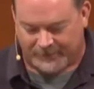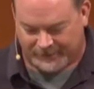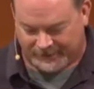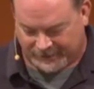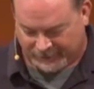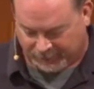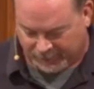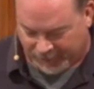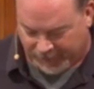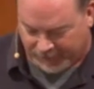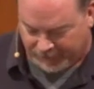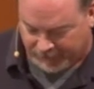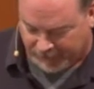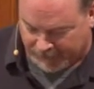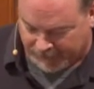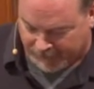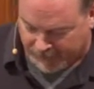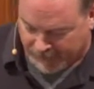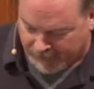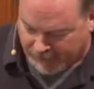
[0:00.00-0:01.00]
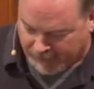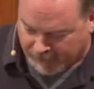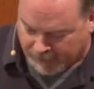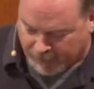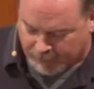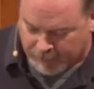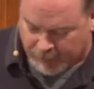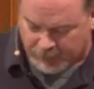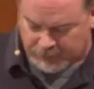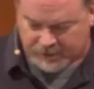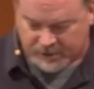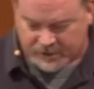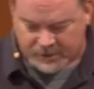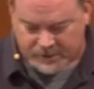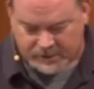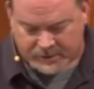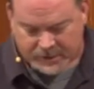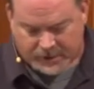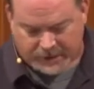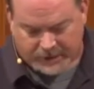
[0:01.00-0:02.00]
explain what Moses
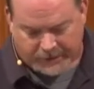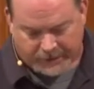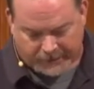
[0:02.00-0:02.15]
has done